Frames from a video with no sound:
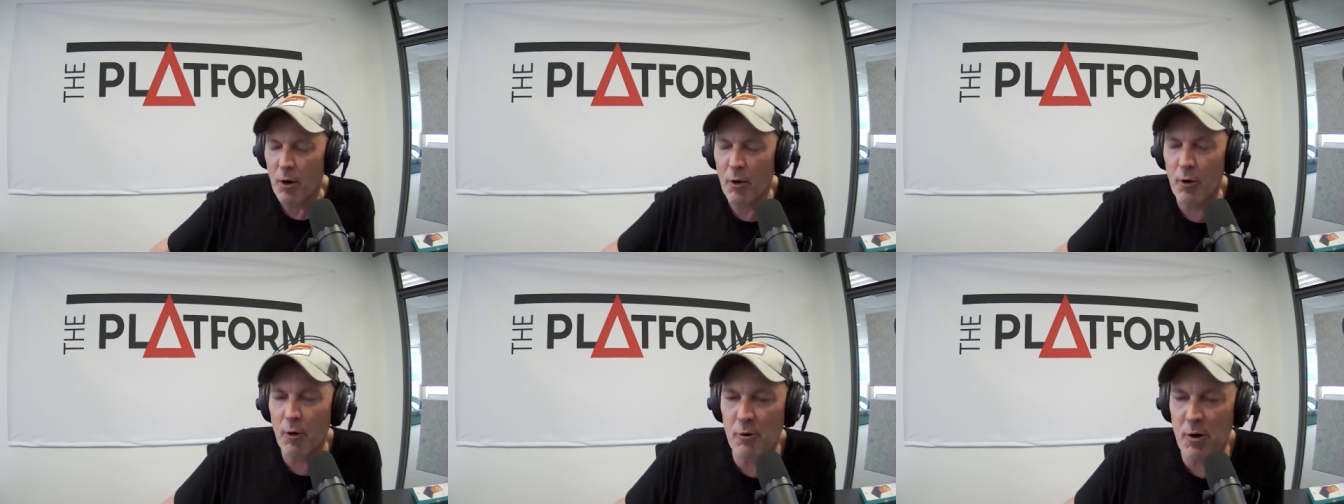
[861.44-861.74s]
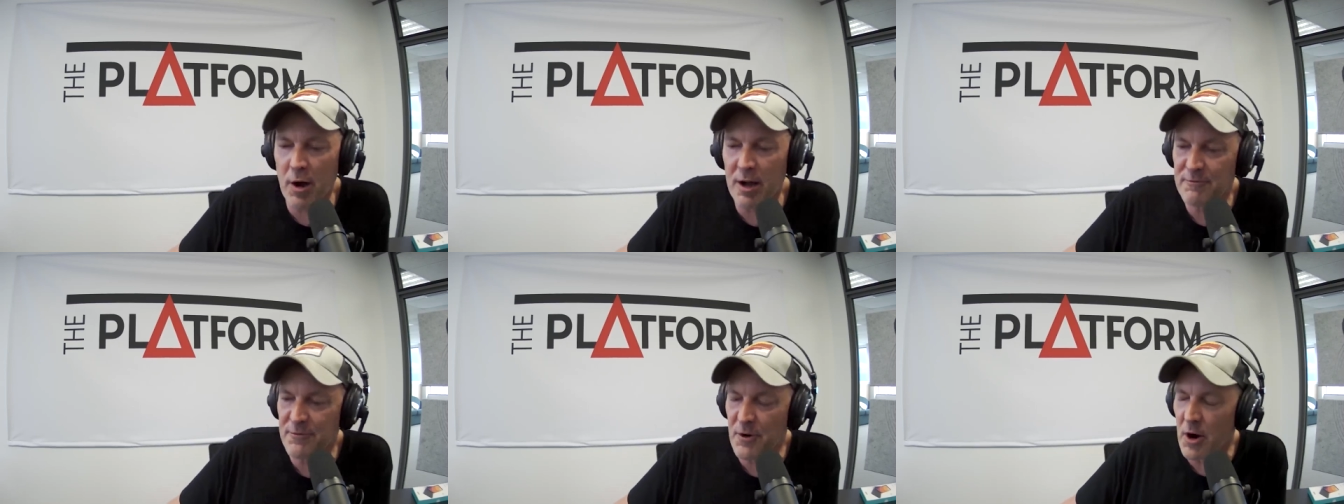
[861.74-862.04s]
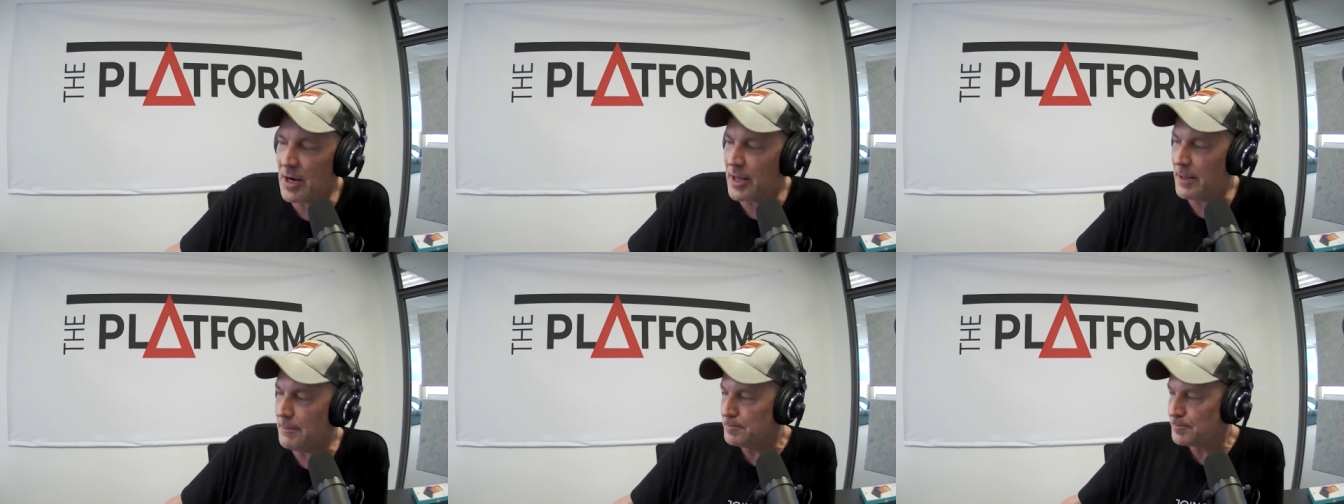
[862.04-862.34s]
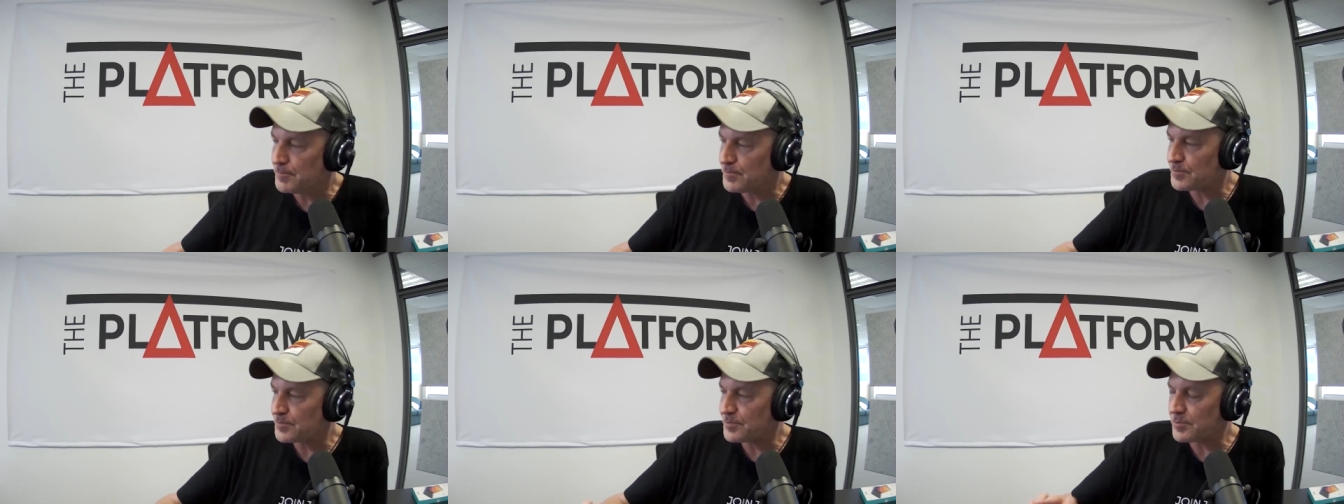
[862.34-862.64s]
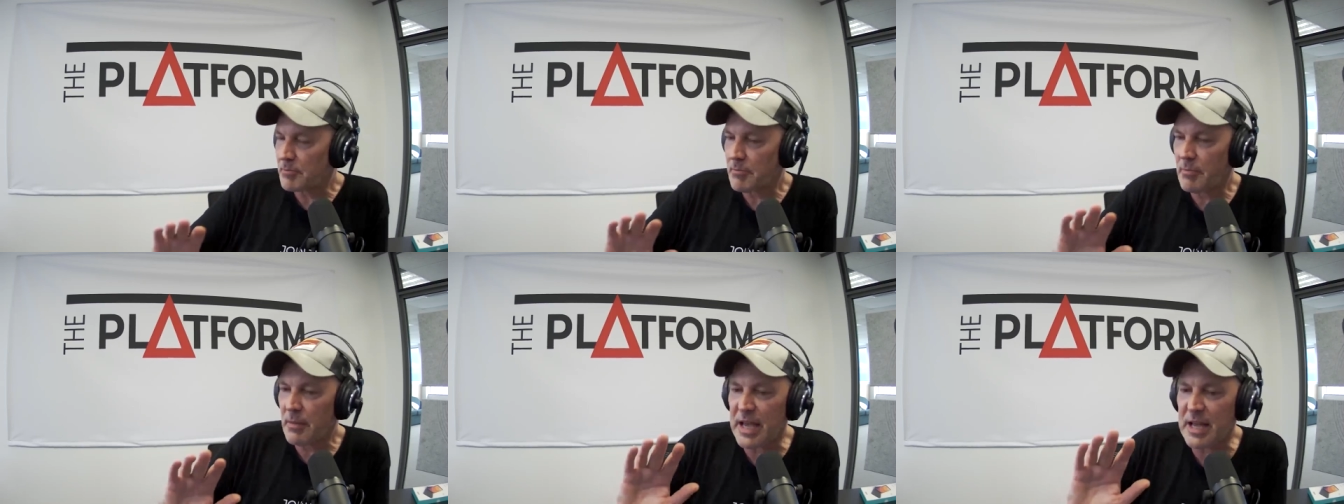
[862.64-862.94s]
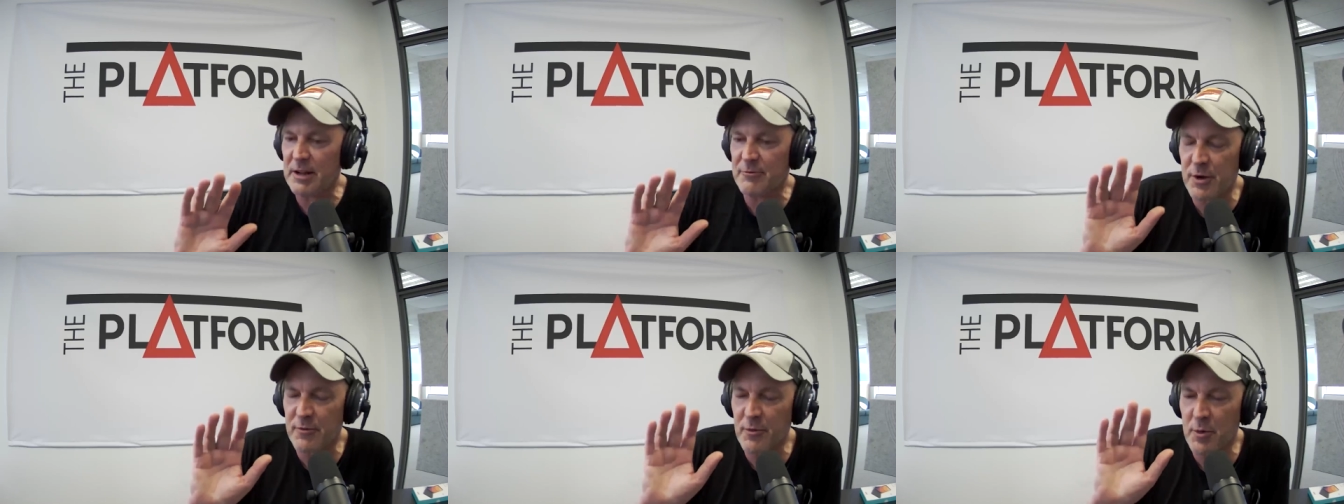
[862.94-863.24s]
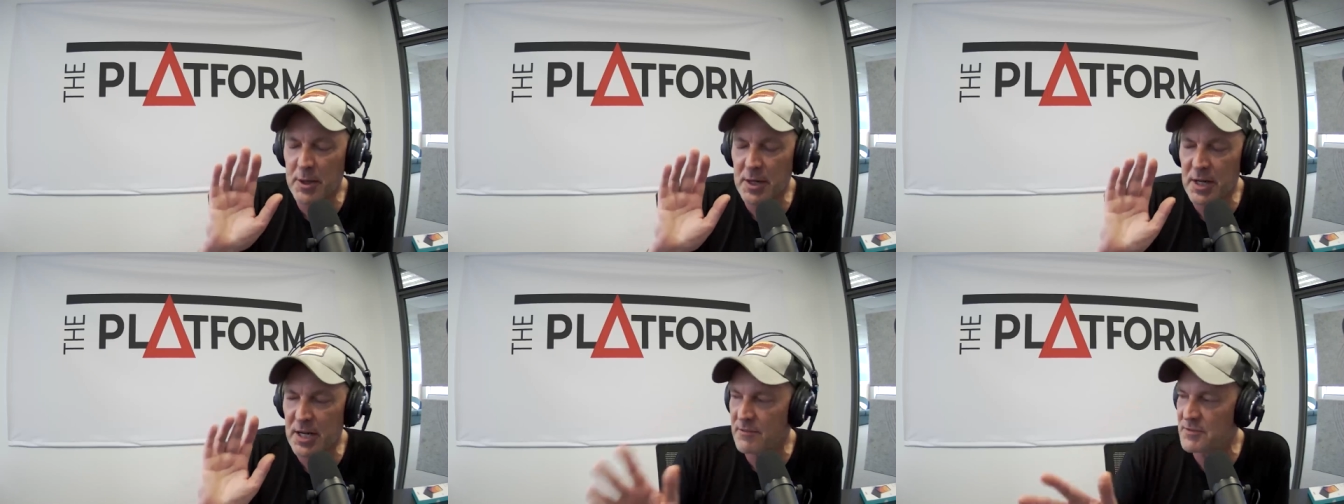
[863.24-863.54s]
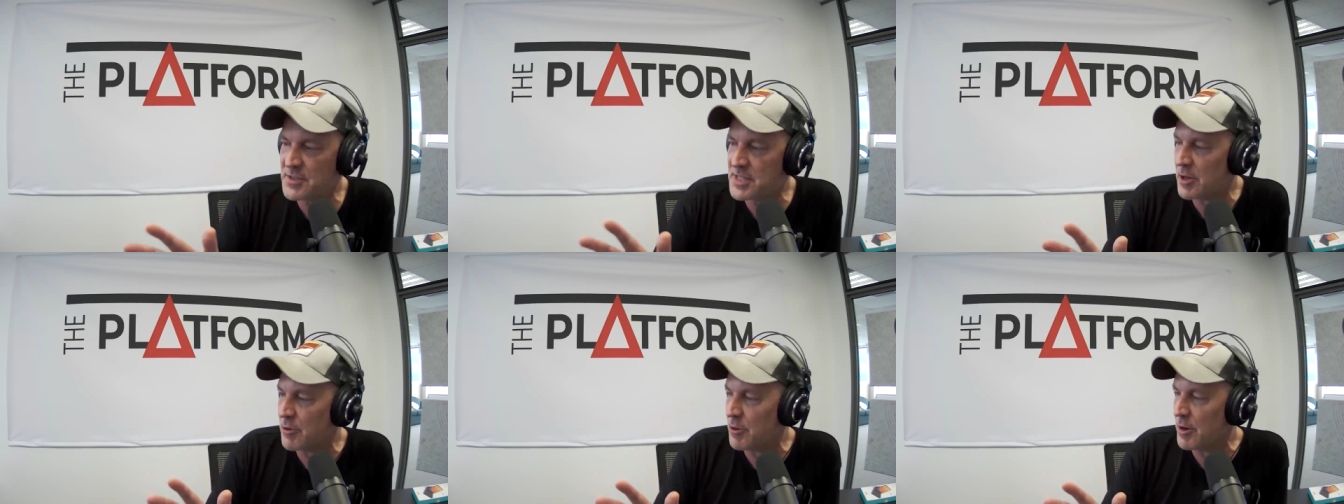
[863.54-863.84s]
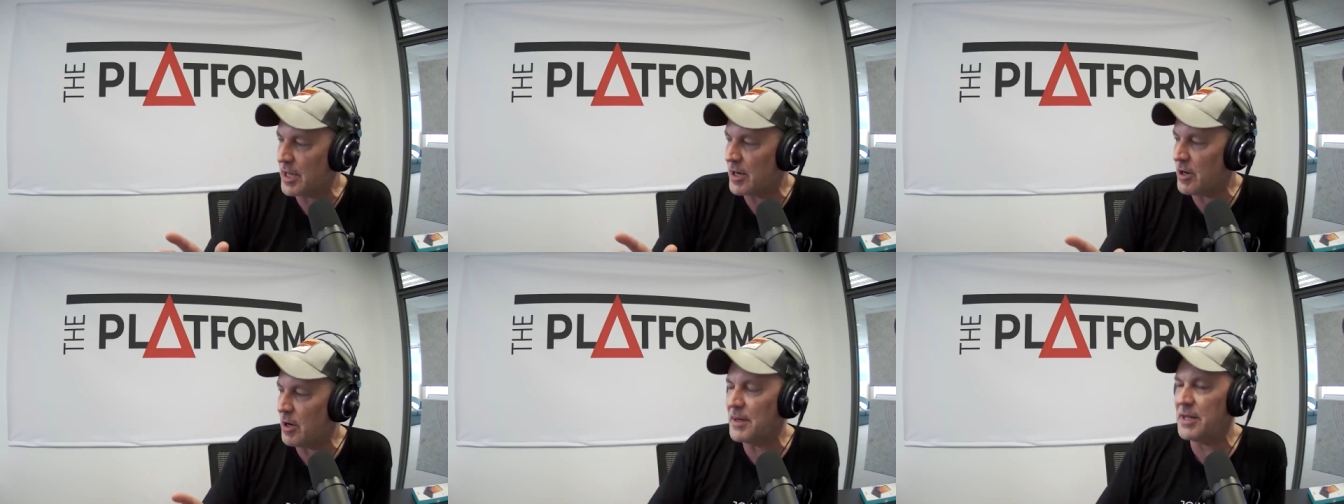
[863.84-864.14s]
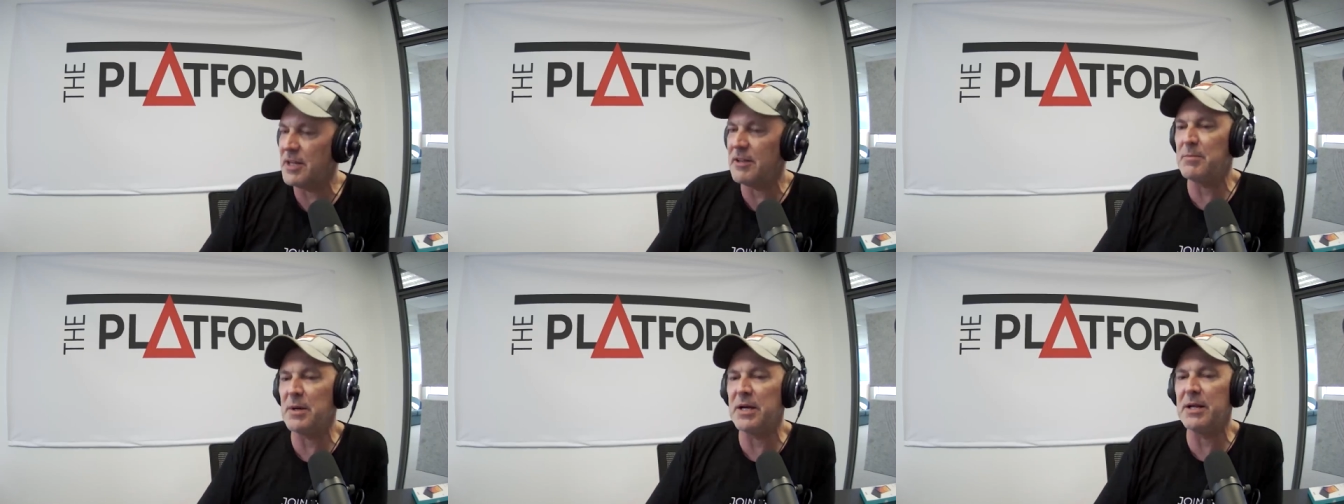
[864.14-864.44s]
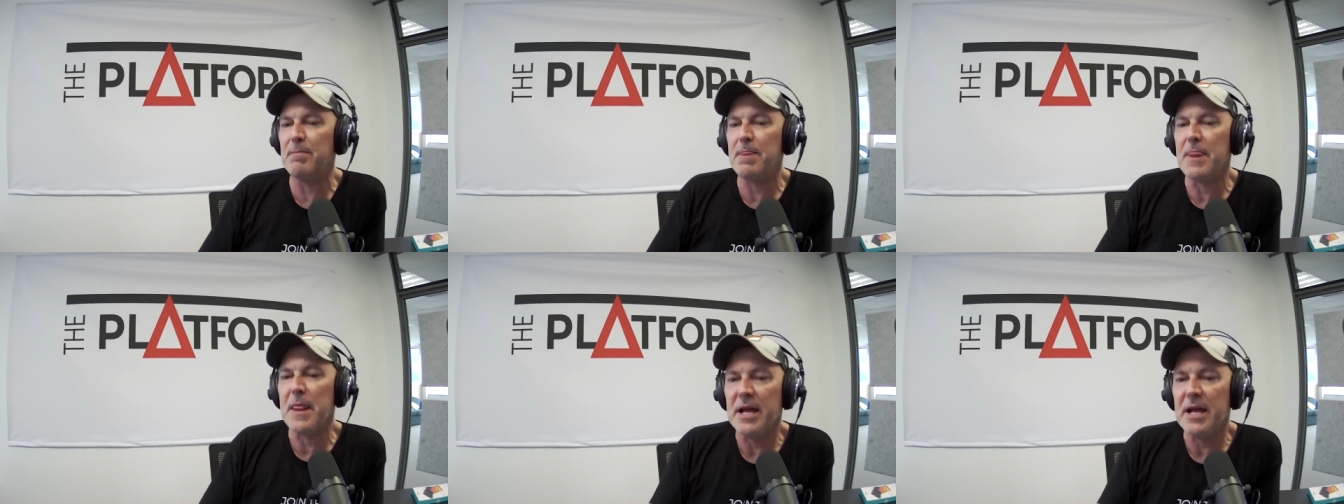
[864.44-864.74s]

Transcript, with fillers: All right, finally, and for everyone who loves their cricket, I mean, you've been,